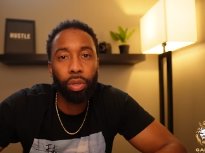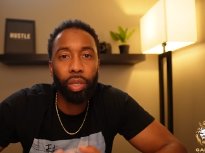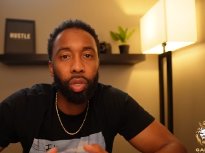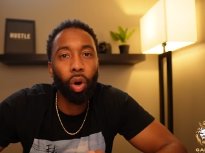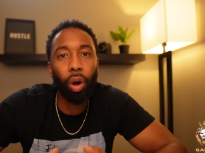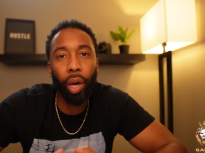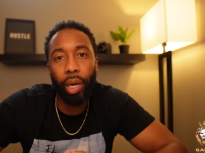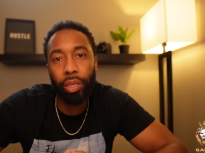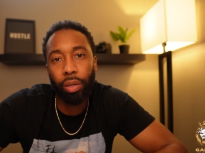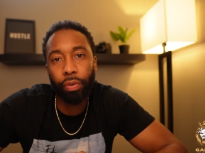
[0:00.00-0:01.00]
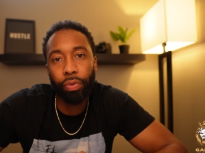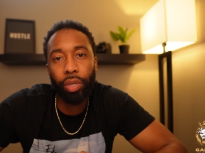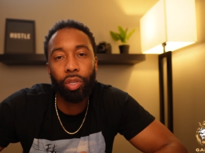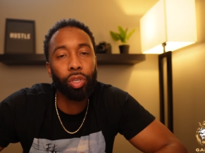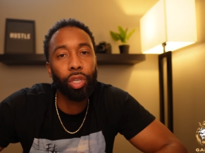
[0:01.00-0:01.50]
they talk as if
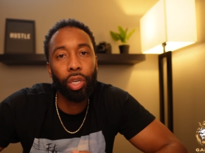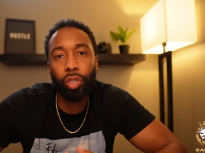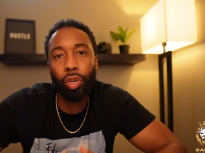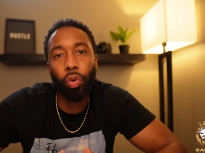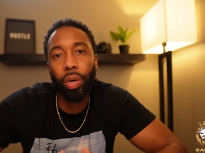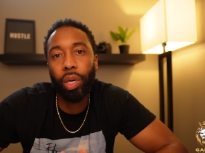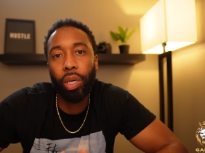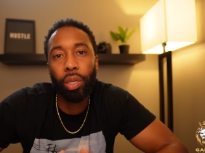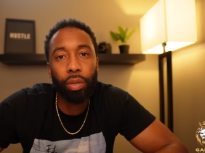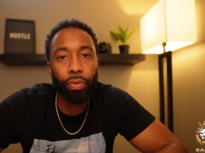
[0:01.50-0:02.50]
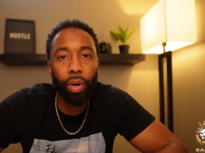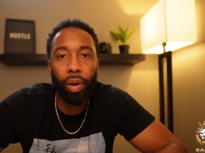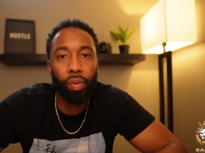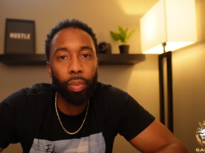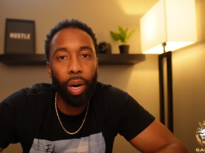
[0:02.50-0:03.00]
it's just so easy for
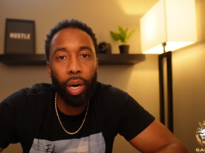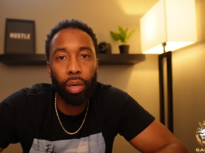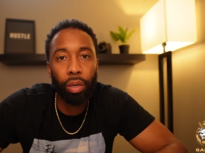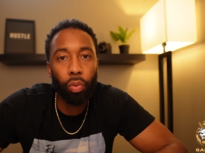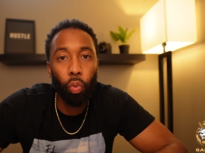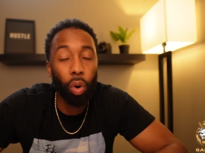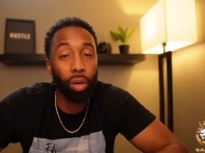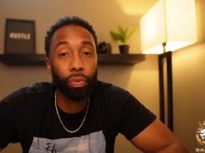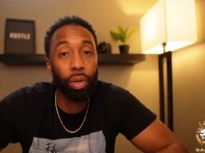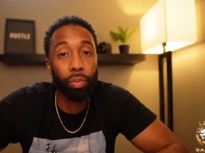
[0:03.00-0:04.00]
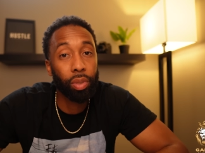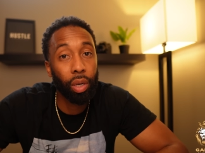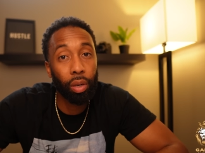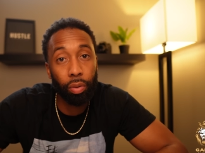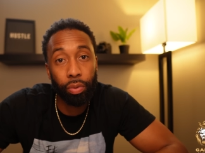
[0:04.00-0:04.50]
everybody to work for
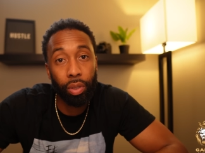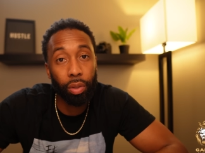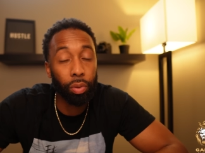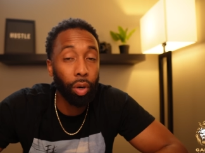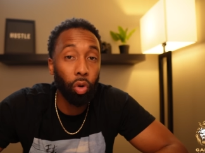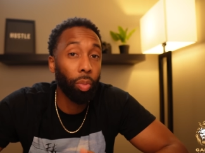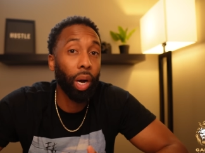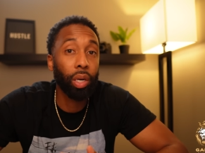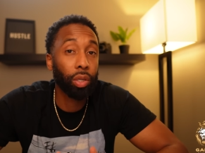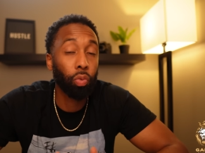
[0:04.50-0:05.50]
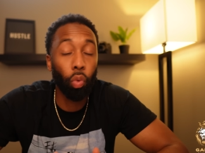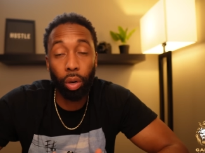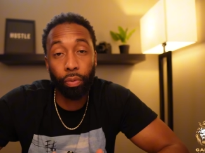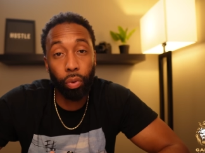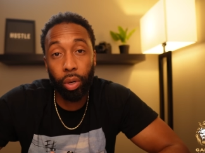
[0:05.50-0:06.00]
themselves and nobody should
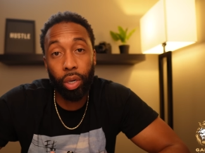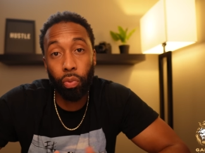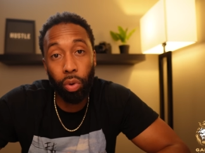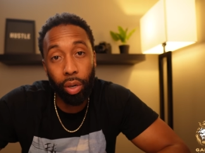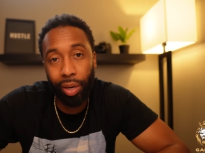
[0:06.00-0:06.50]
work for anyone.